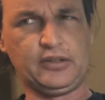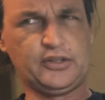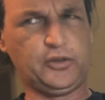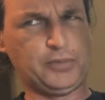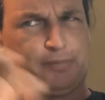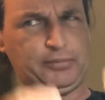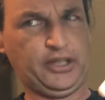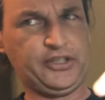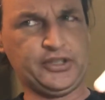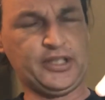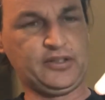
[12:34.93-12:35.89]
So your
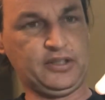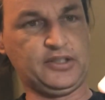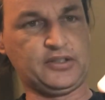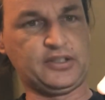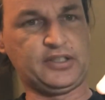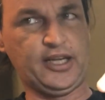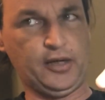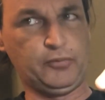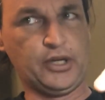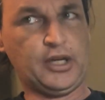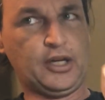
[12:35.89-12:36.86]
population density is the same,